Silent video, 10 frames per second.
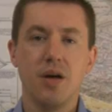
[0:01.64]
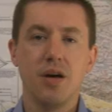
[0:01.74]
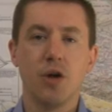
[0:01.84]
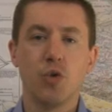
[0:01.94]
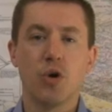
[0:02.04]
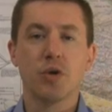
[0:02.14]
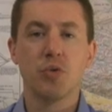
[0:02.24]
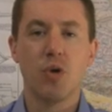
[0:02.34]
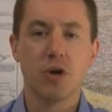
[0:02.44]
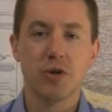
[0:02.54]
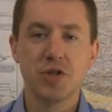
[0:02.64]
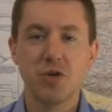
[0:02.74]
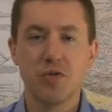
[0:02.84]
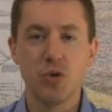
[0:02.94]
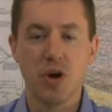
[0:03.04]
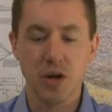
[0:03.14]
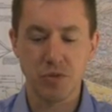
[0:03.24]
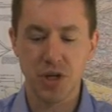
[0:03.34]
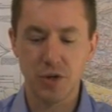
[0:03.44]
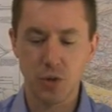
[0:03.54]
Hello and welcome to Walker Tea Review. I'm
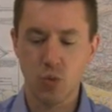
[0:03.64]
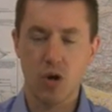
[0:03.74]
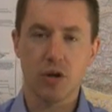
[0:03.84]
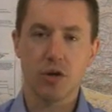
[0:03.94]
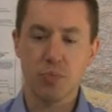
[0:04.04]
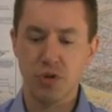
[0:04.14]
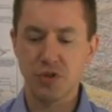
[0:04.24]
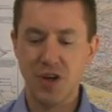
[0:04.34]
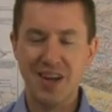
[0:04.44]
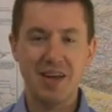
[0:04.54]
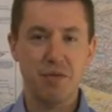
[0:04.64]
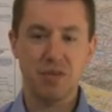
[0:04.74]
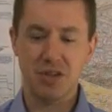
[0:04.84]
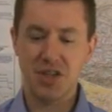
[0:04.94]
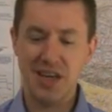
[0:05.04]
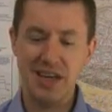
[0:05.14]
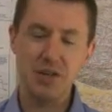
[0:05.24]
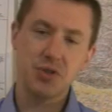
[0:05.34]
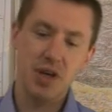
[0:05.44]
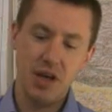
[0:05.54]
Jason Walker, presenting the
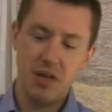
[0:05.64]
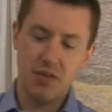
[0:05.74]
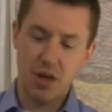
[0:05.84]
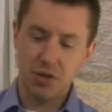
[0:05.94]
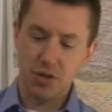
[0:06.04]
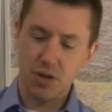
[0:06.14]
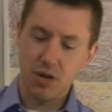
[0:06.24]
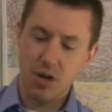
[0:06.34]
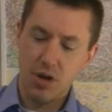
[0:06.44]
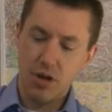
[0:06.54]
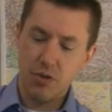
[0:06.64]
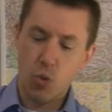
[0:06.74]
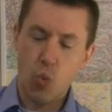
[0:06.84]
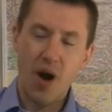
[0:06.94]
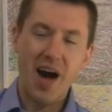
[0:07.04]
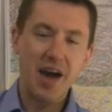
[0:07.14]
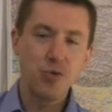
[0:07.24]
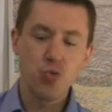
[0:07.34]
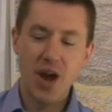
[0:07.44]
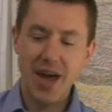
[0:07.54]
teas that, the wide
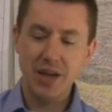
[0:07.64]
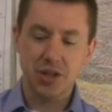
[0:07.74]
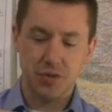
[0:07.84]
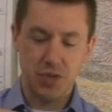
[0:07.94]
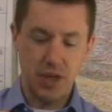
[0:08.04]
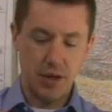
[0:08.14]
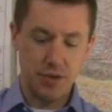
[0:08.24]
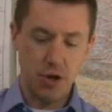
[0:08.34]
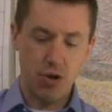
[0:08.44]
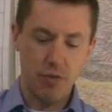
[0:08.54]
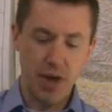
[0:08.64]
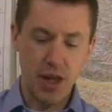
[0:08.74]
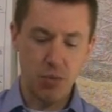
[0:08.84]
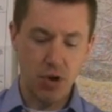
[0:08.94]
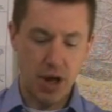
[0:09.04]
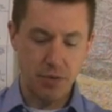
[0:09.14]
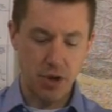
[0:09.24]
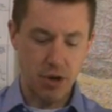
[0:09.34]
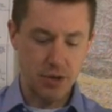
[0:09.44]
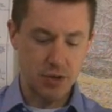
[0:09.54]
range of teas that are available out
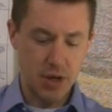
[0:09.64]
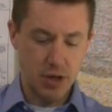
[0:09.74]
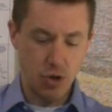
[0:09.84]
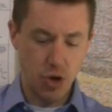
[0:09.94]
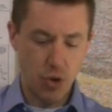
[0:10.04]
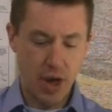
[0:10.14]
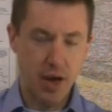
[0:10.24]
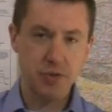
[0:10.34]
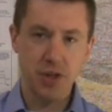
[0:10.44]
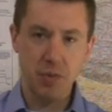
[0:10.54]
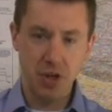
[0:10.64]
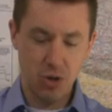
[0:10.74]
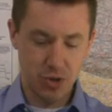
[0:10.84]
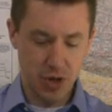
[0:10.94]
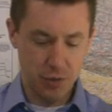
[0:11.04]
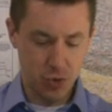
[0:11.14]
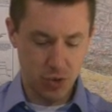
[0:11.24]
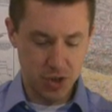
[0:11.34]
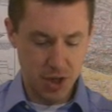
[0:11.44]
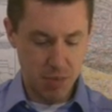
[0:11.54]
there. You don't have to limit yourself to
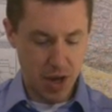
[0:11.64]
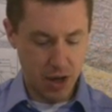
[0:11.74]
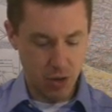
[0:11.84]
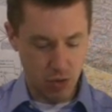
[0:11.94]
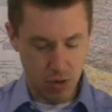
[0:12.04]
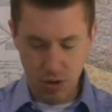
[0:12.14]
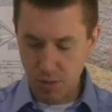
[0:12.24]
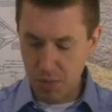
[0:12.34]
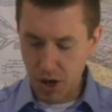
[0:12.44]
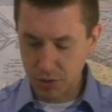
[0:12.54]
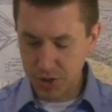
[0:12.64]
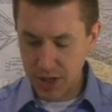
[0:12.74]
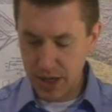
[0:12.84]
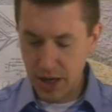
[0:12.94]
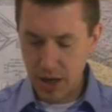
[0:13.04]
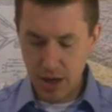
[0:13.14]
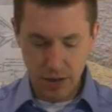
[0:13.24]
a tea bag or a bottle tea.